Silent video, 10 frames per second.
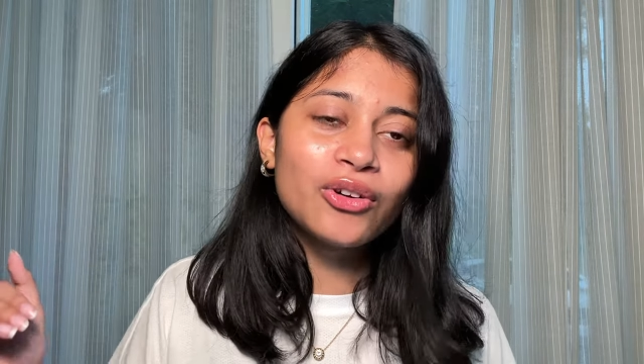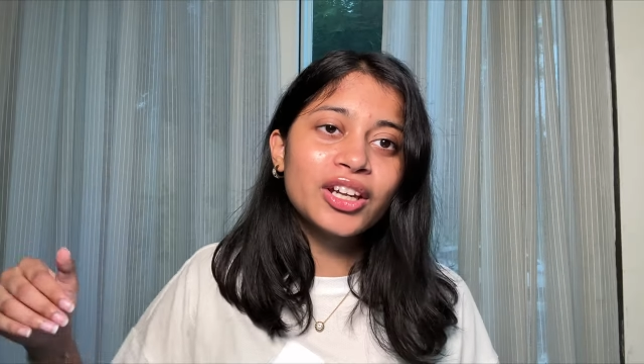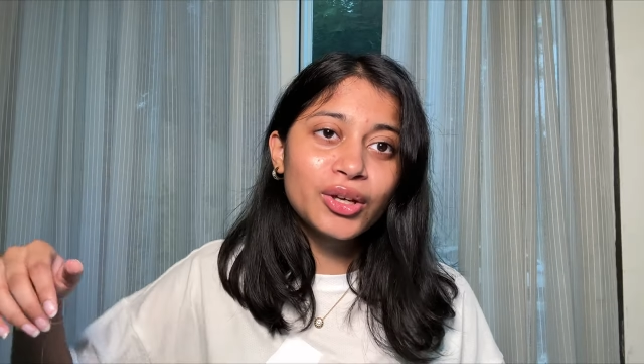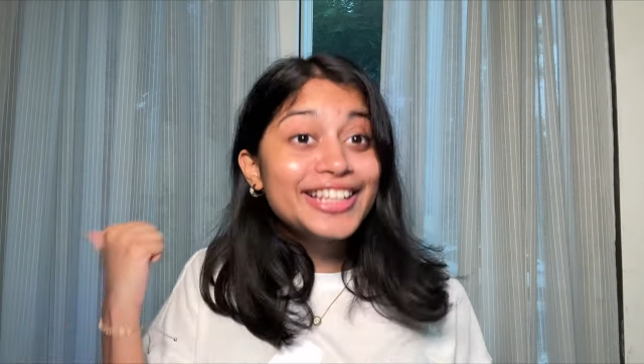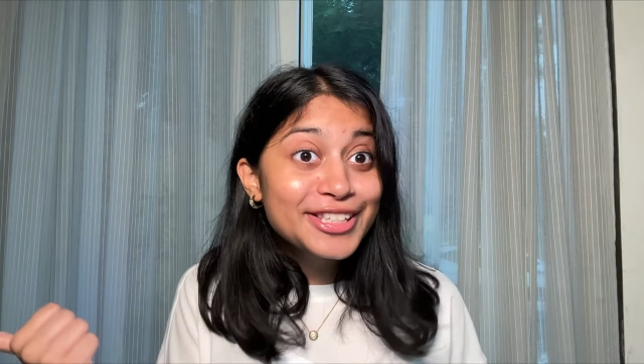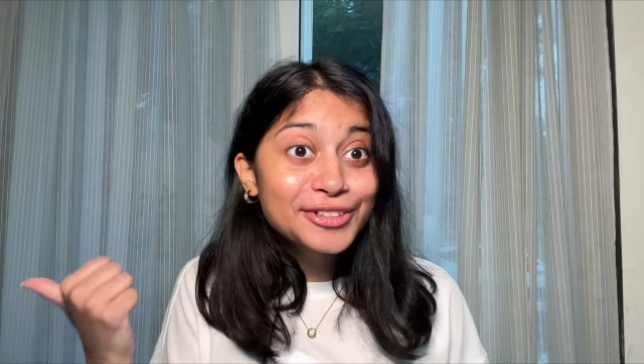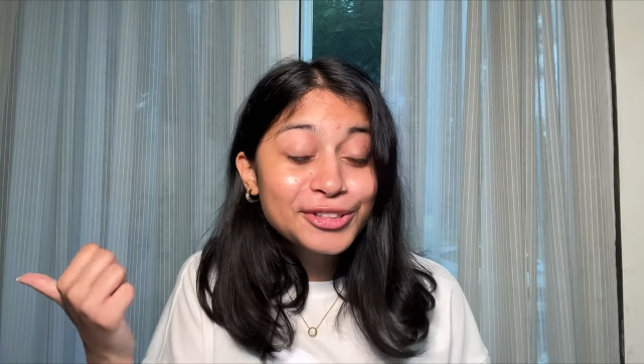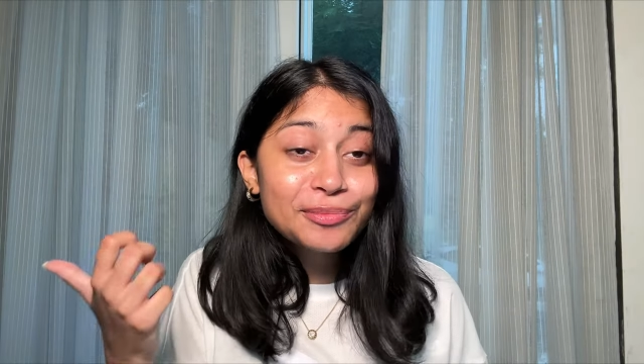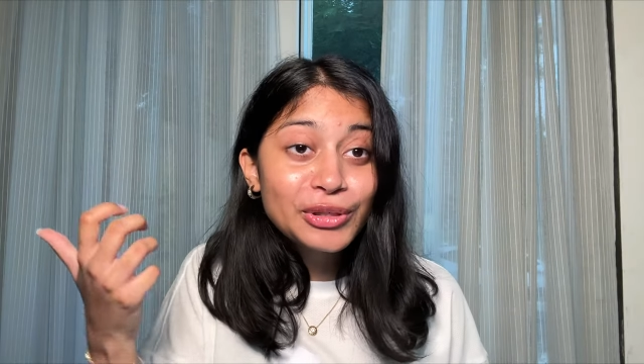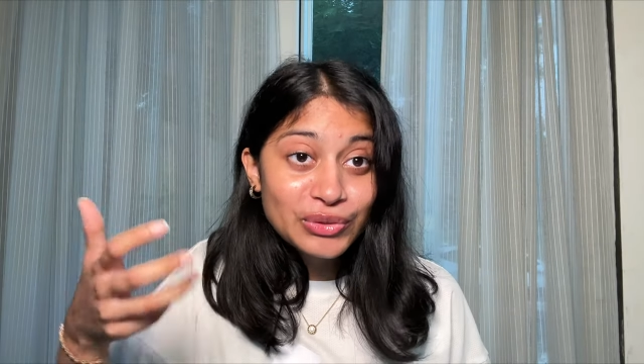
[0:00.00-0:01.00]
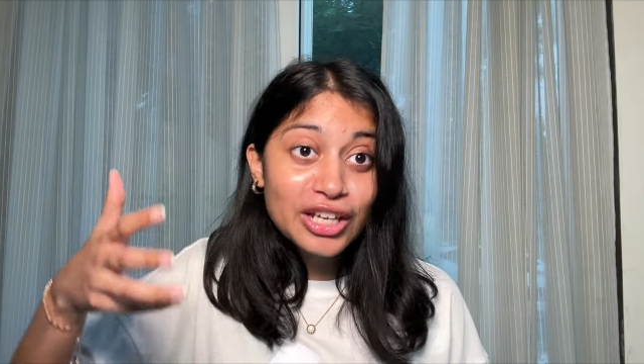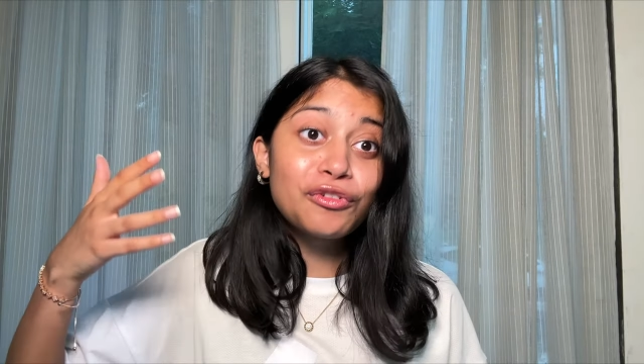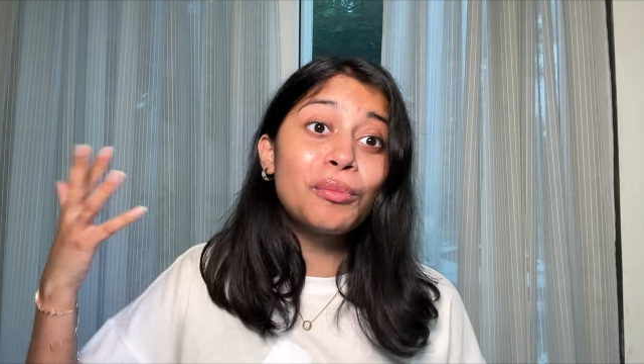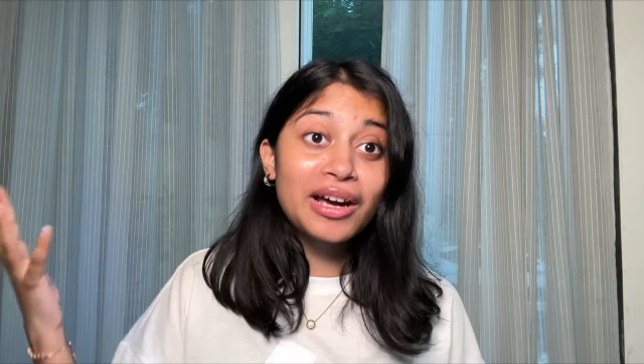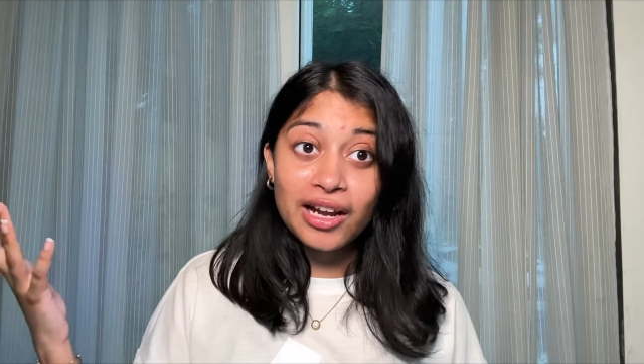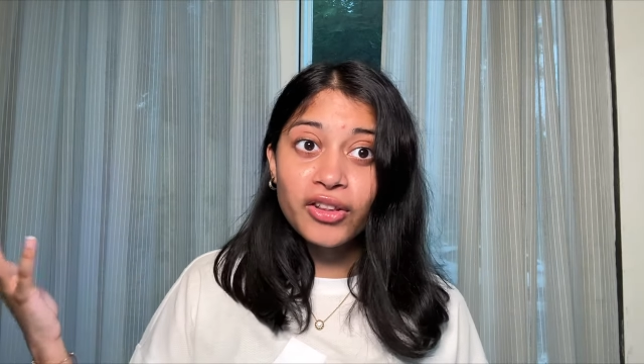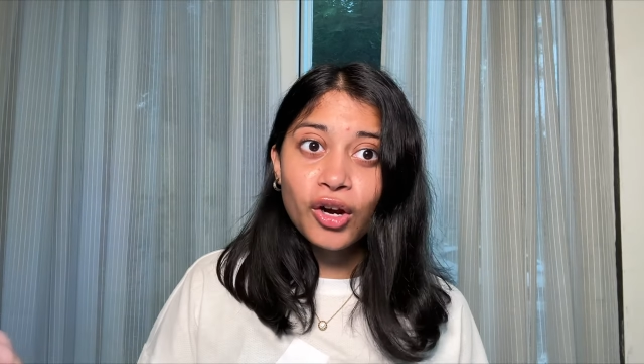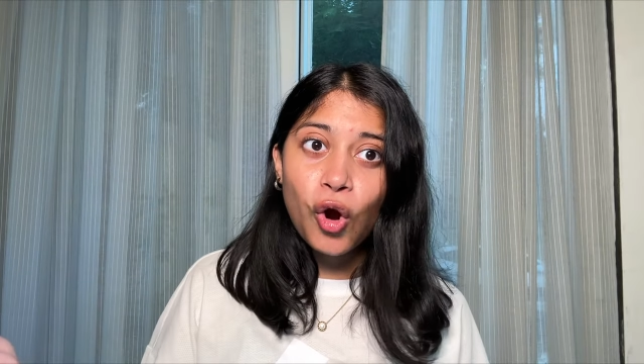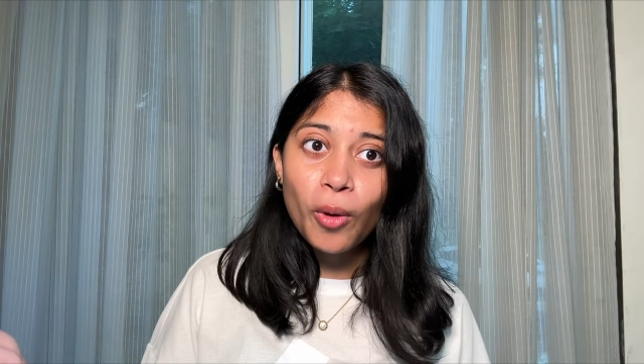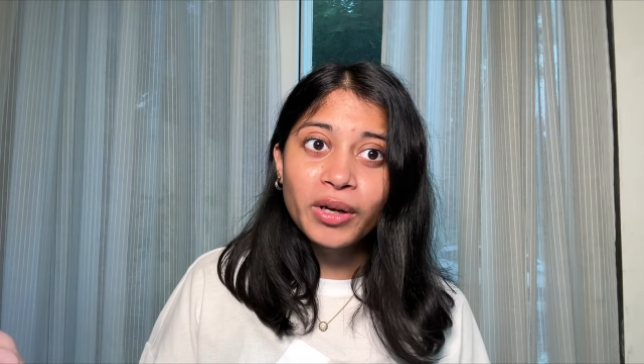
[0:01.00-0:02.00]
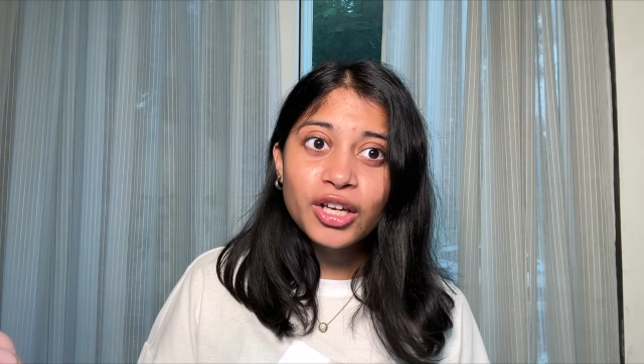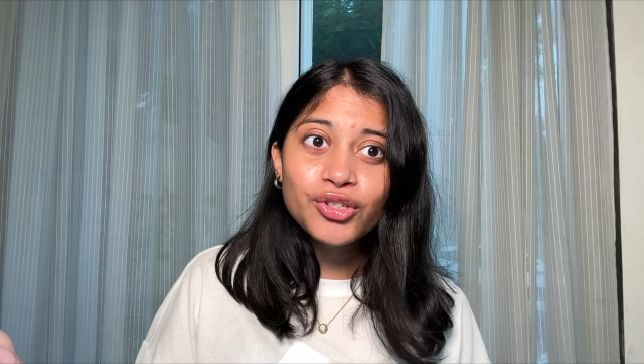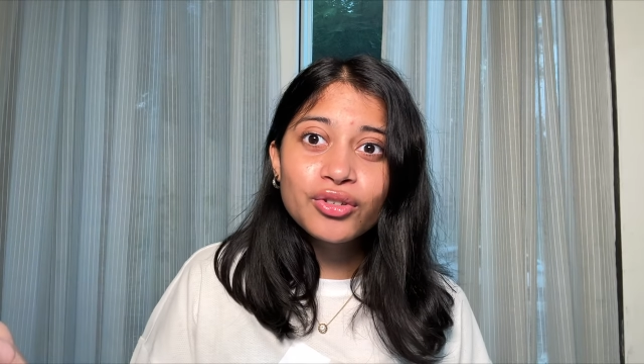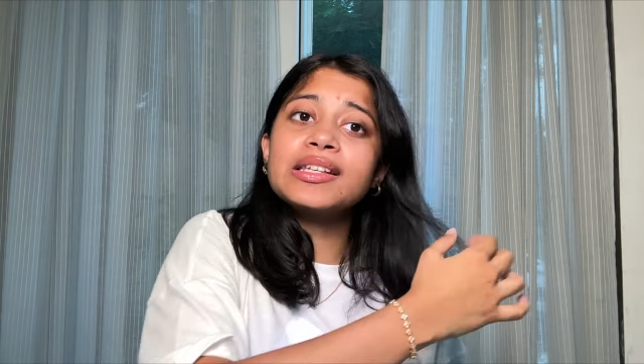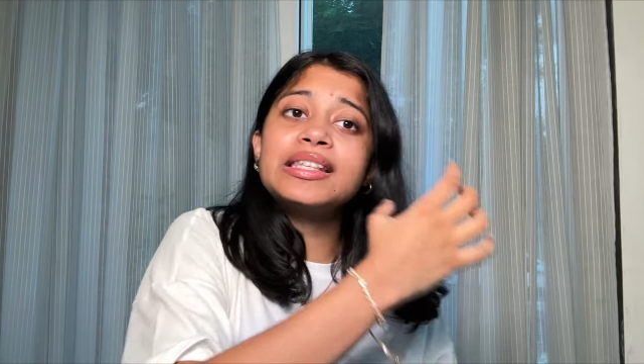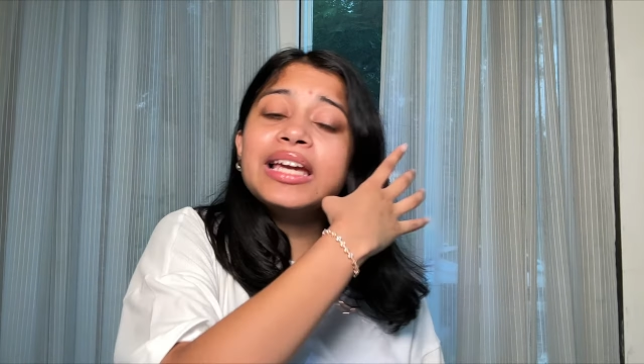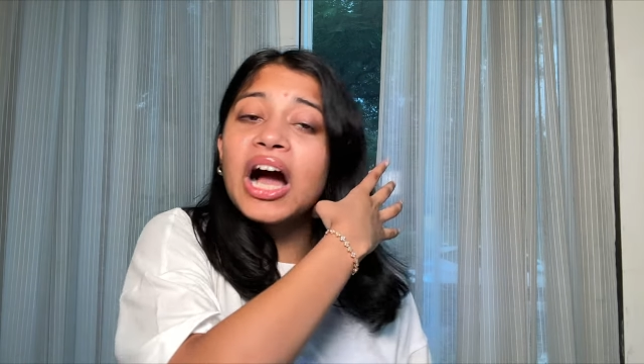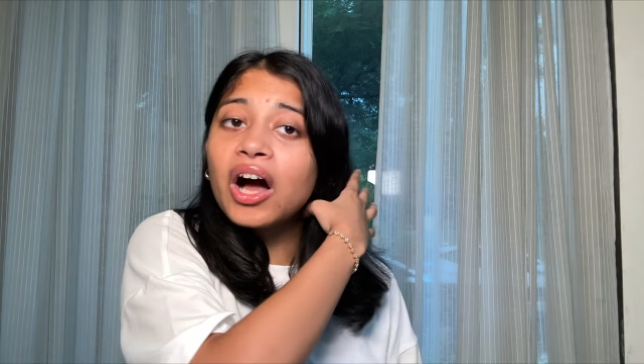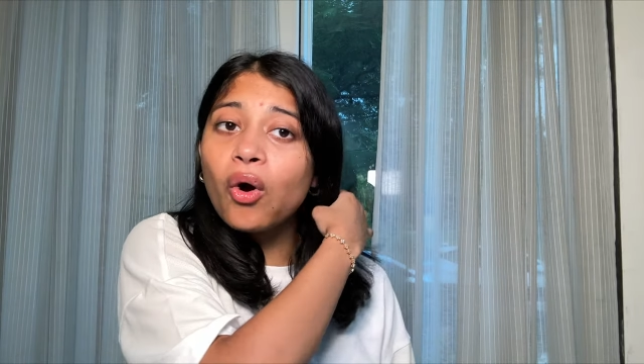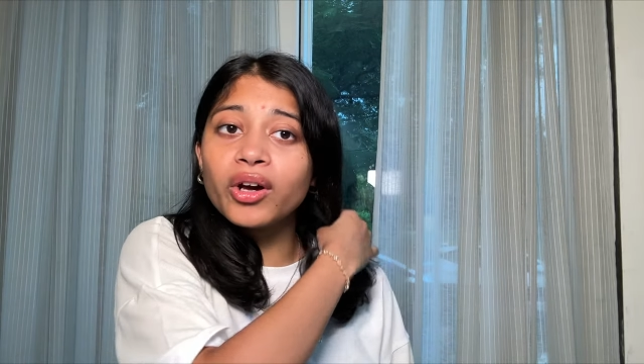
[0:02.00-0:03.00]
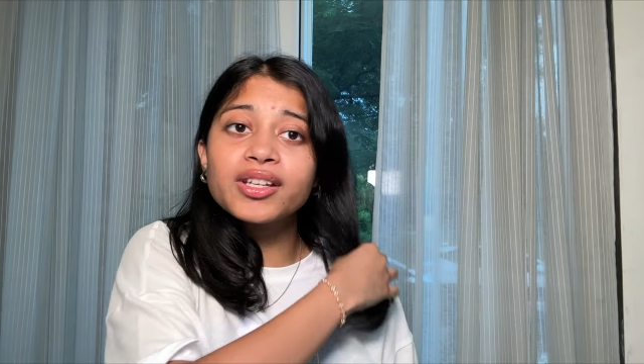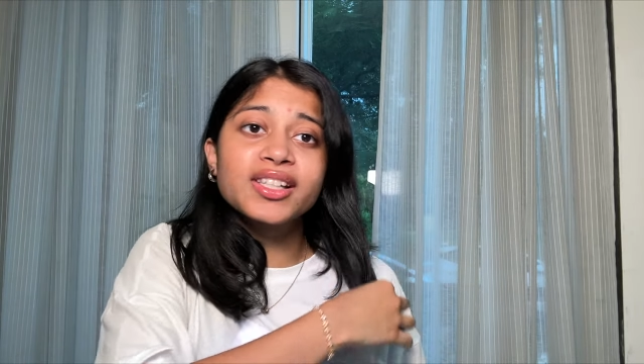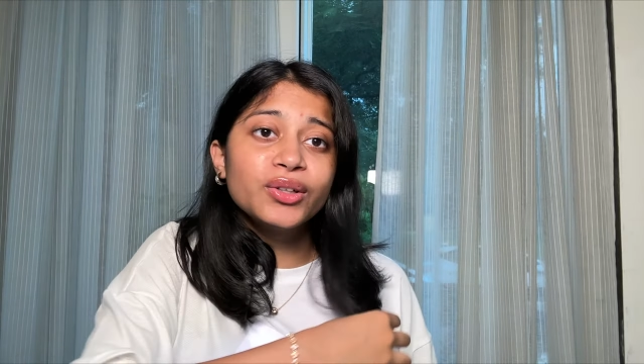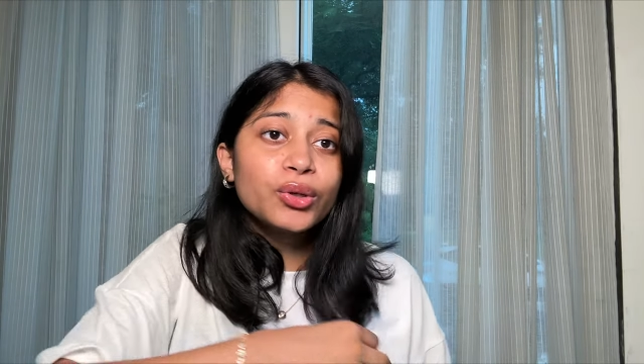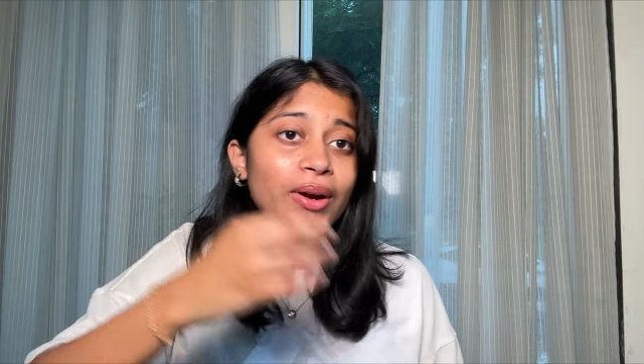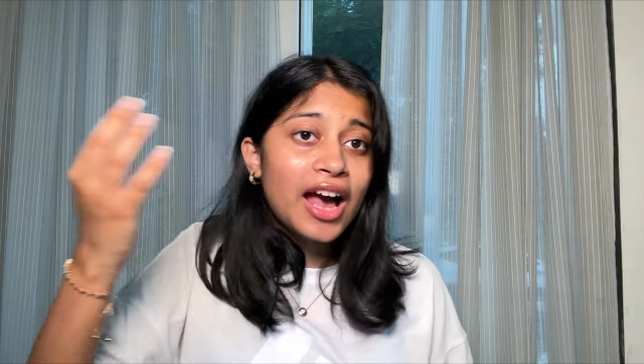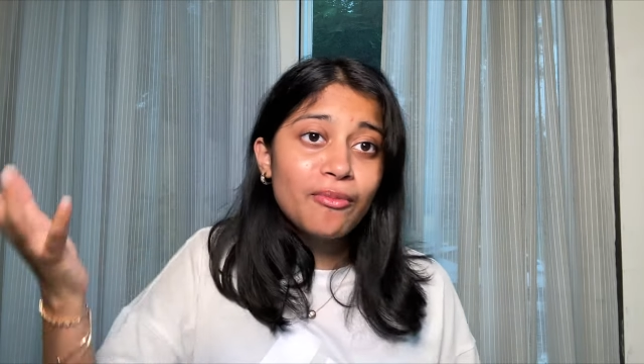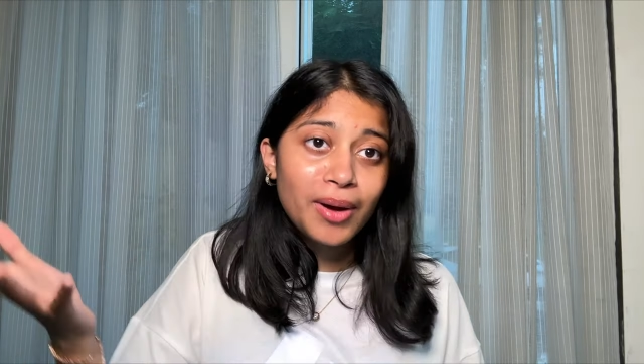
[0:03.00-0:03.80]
that you listen to the music from another accommodation. So yeah honestly you don't have